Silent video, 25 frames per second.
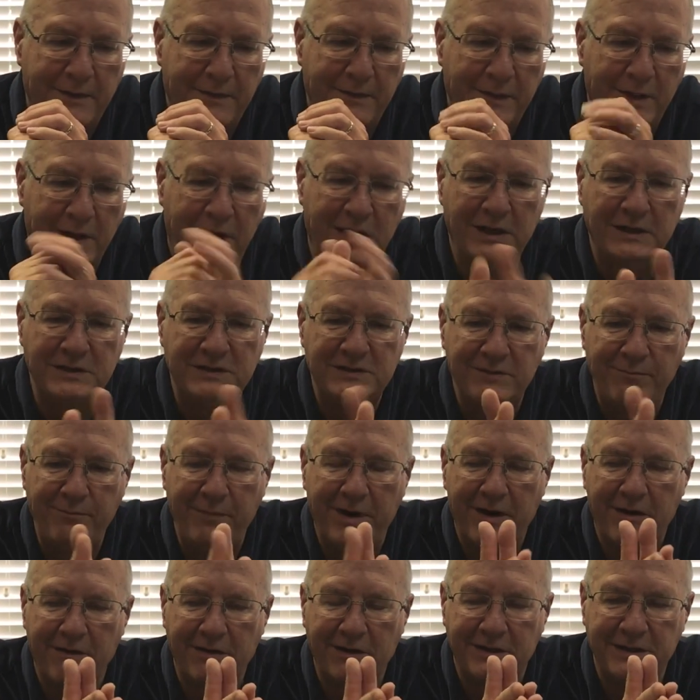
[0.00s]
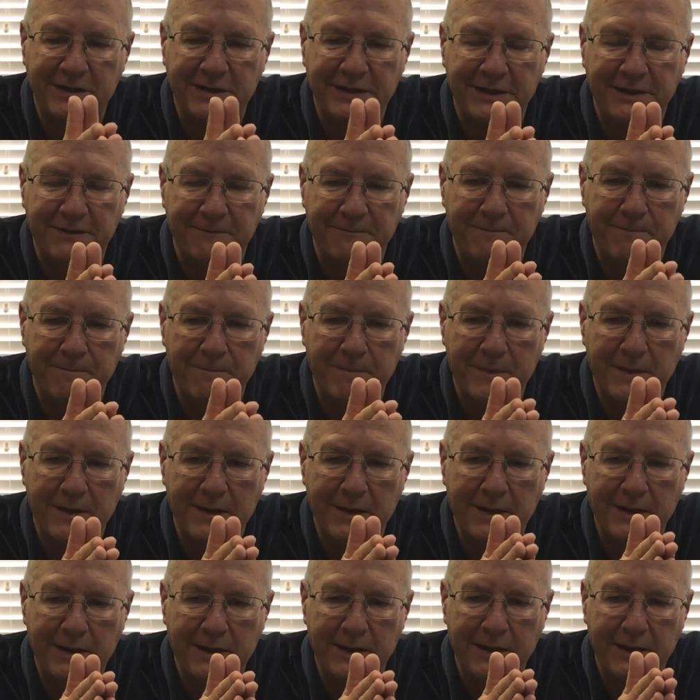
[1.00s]
The Good Samaritan
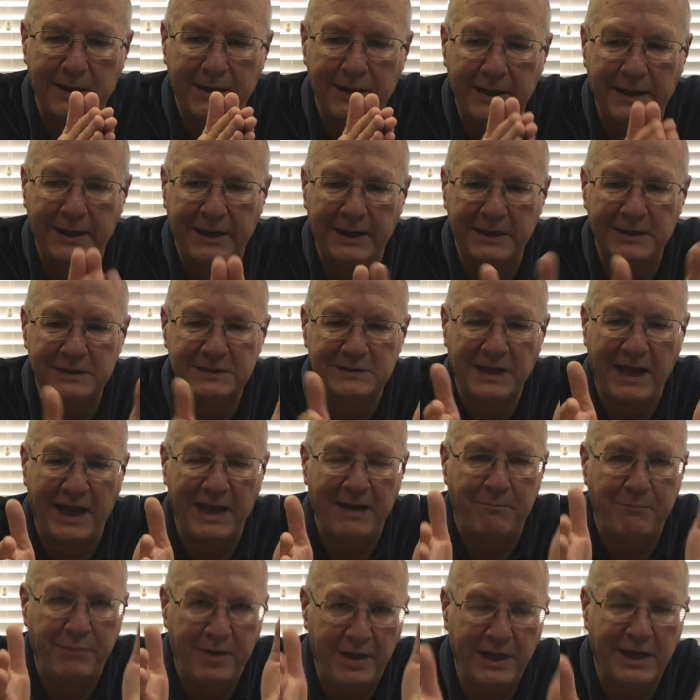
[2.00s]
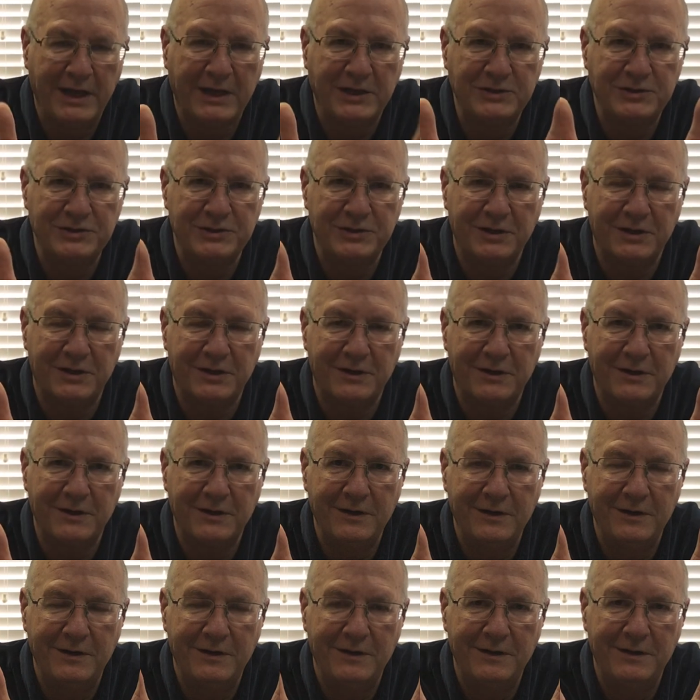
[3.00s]
is a picture
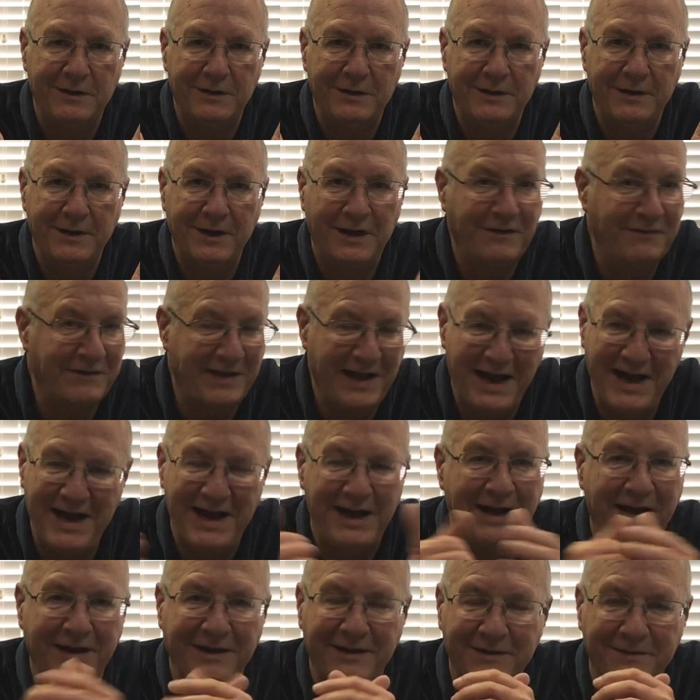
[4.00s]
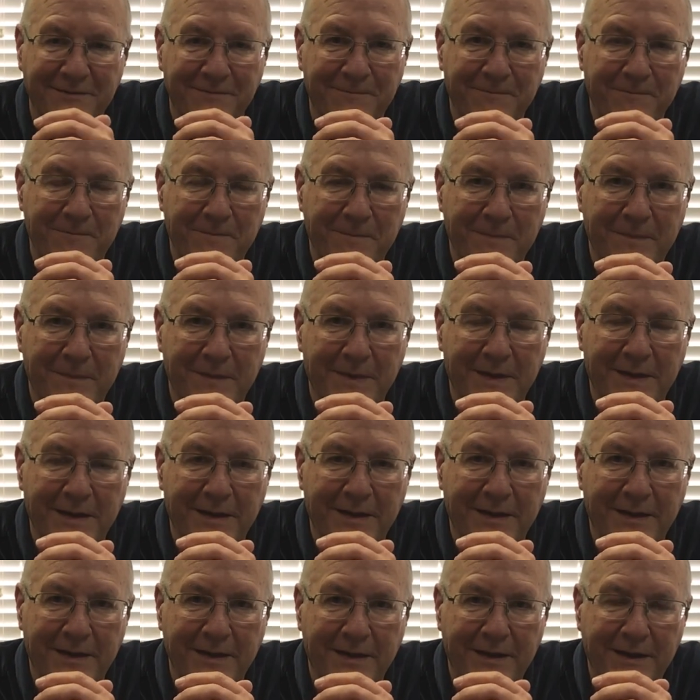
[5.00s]
of God.
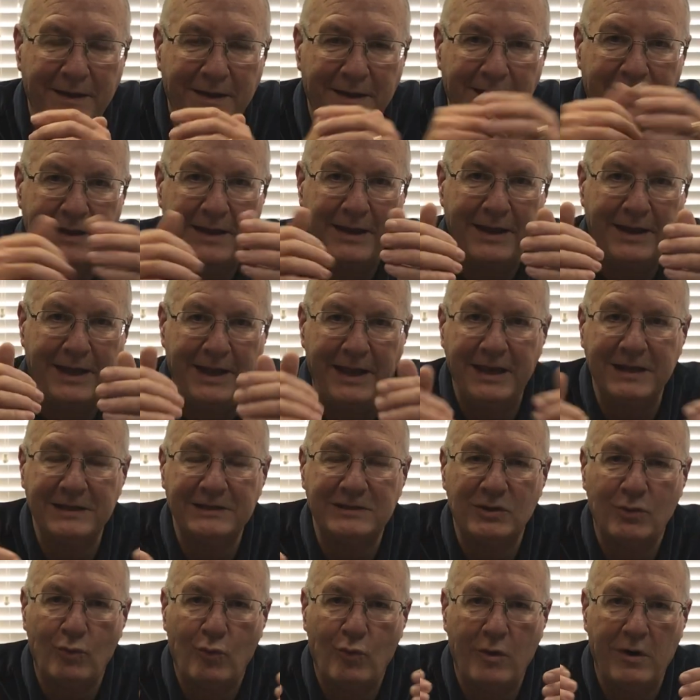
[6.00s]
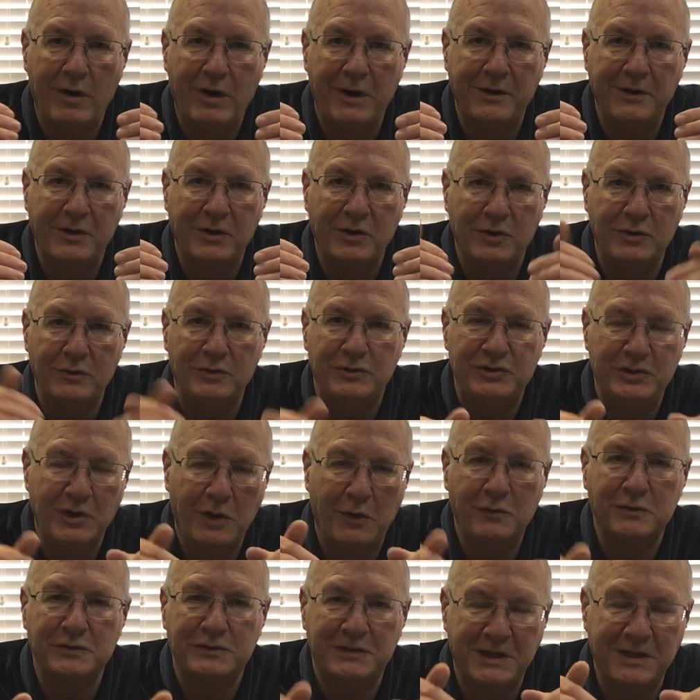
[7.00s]
He is the one who
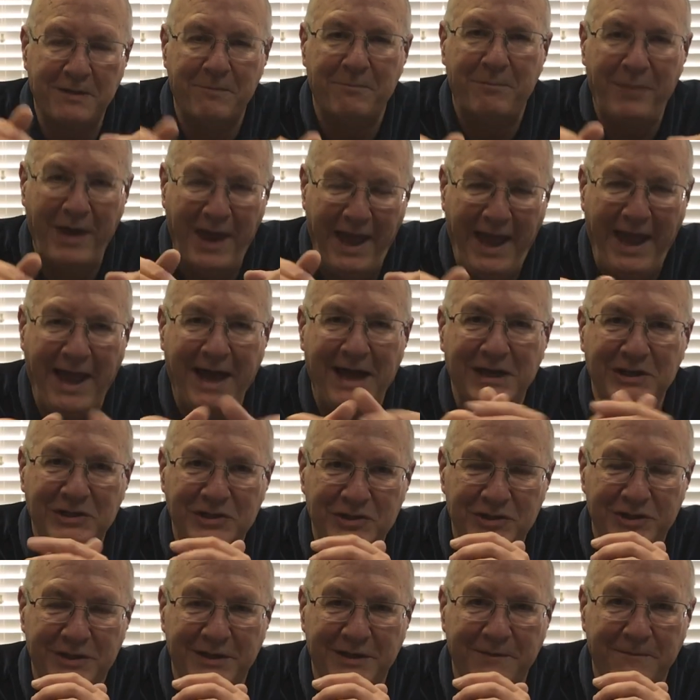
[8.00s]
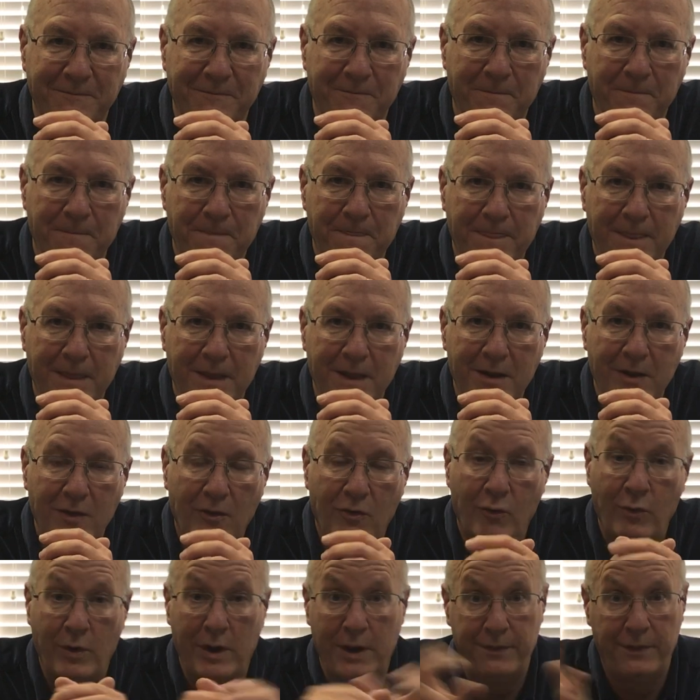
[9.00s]
shows compassion
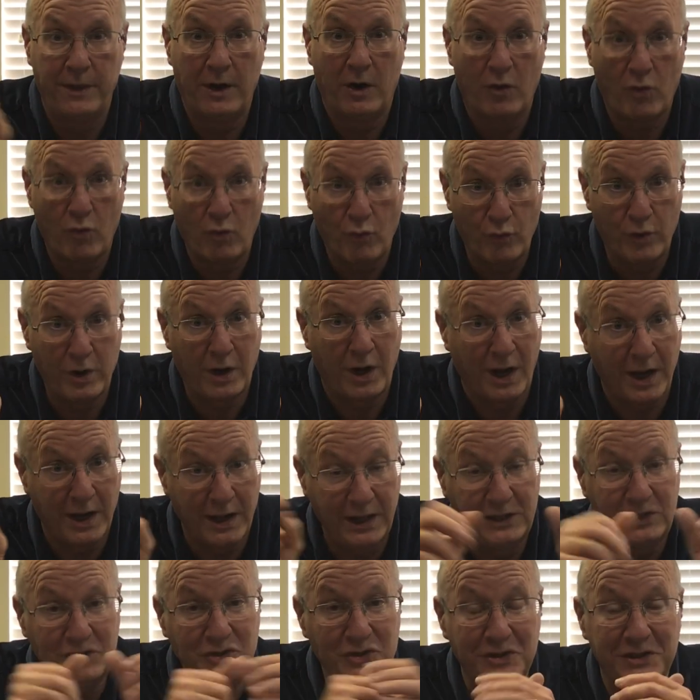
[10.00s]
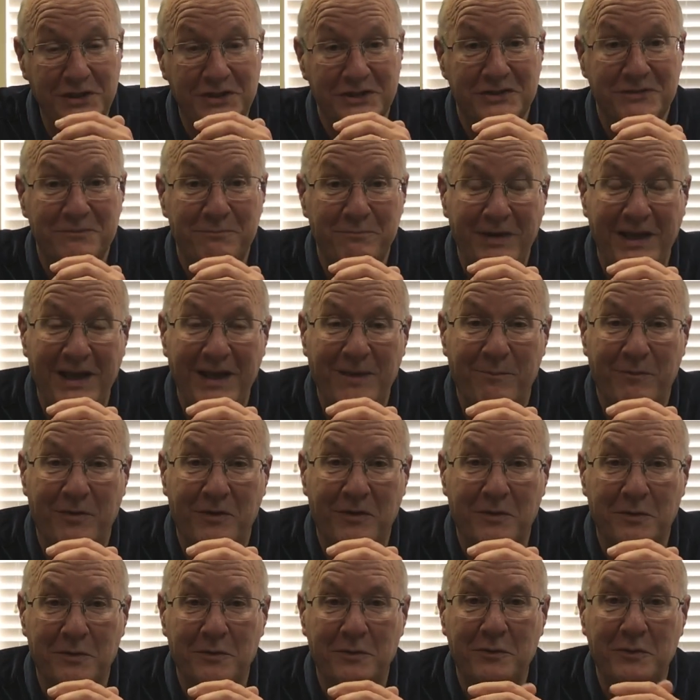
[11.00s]
when the religious
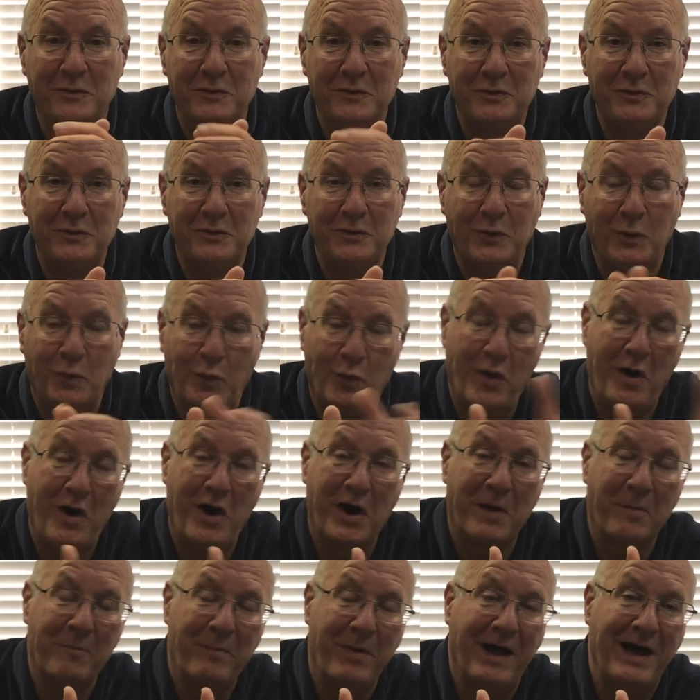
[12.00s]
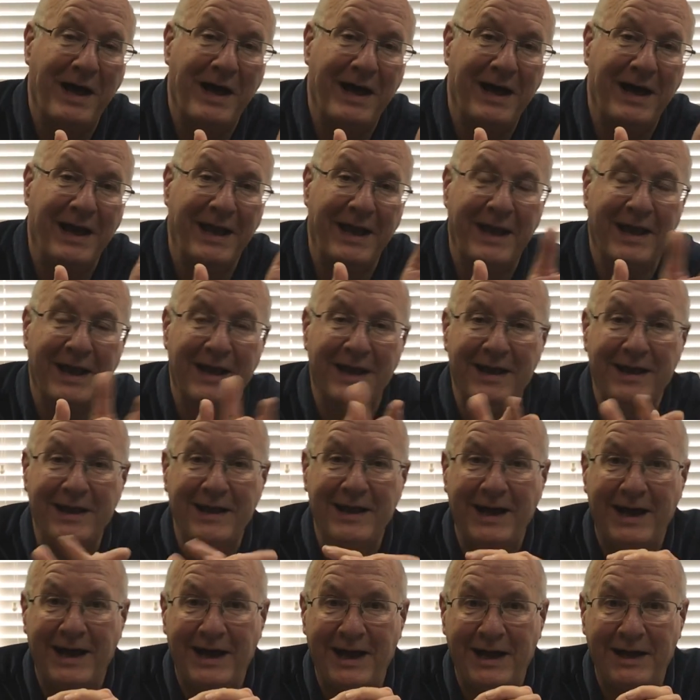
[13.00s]
people walk by
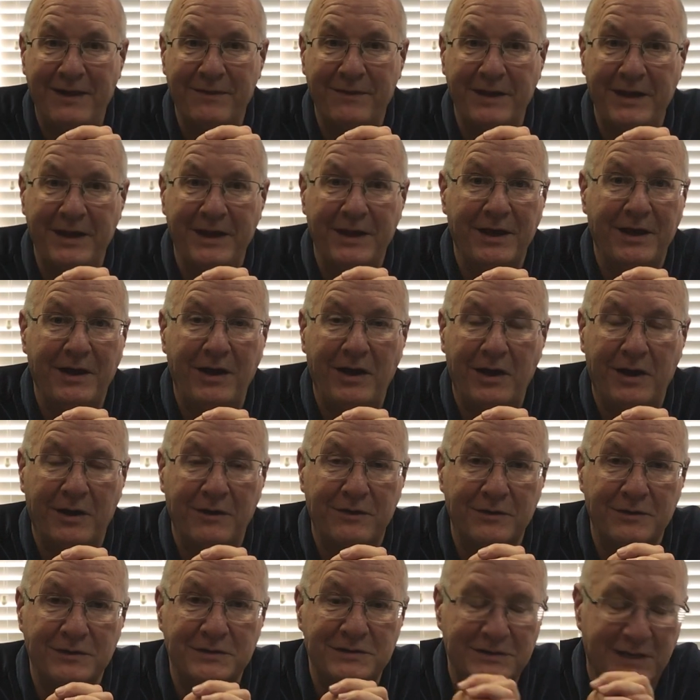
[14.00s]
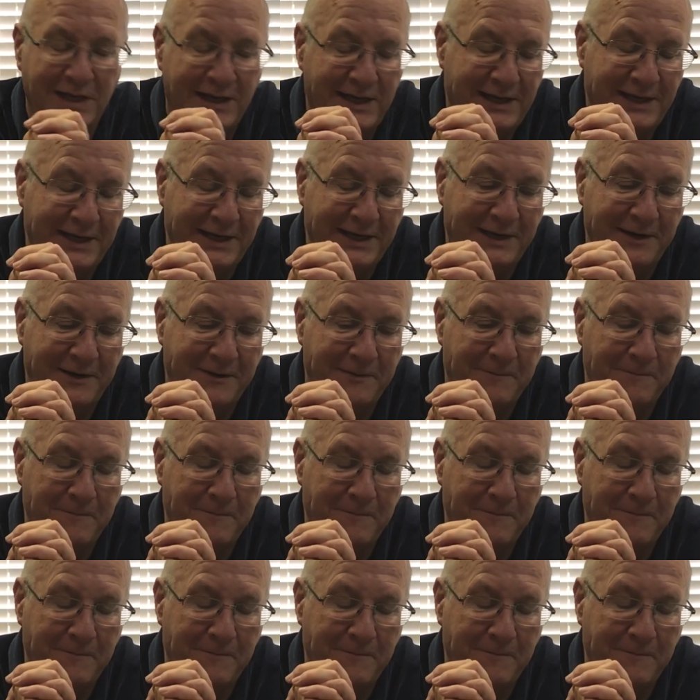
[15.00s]
on the other side.